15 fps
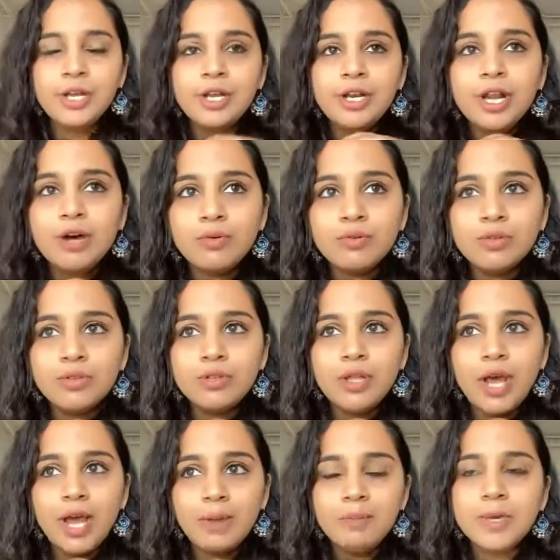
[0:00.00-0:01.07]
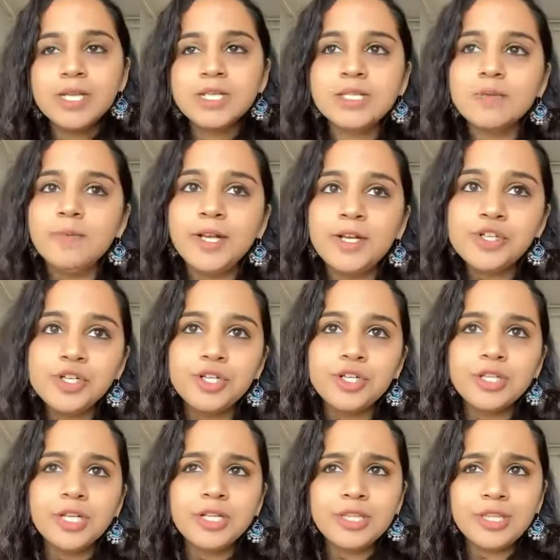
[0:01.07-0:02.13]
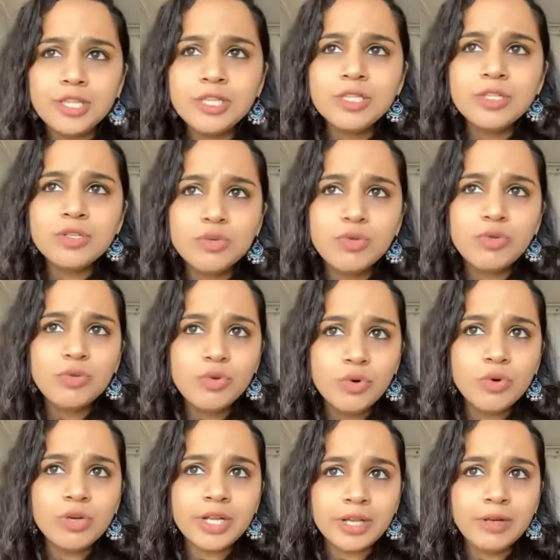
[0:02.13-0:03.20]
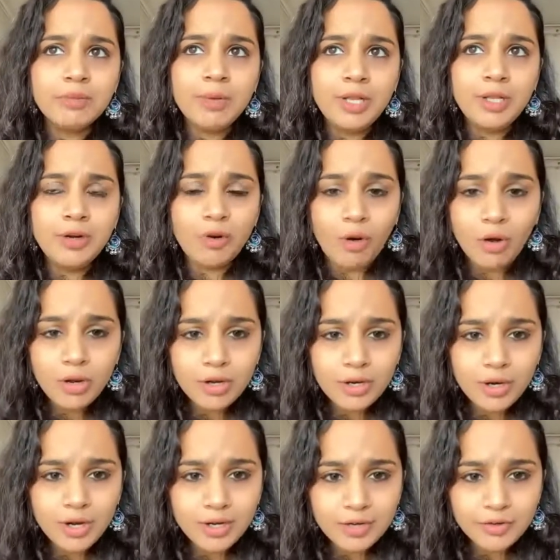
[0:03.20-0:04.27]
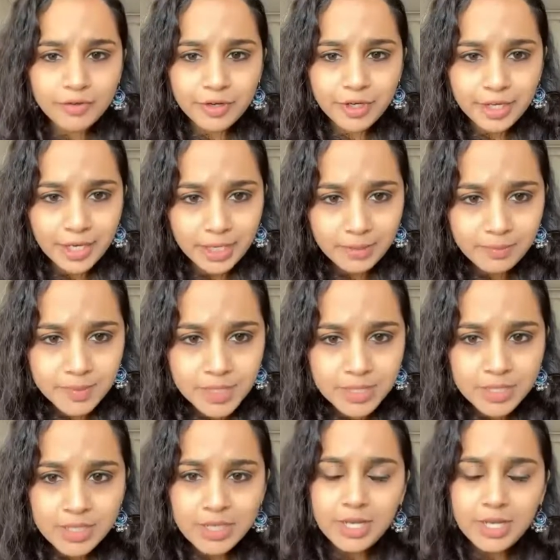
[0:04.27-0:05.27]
Now, I must mention that things do go terribly wrong at different times.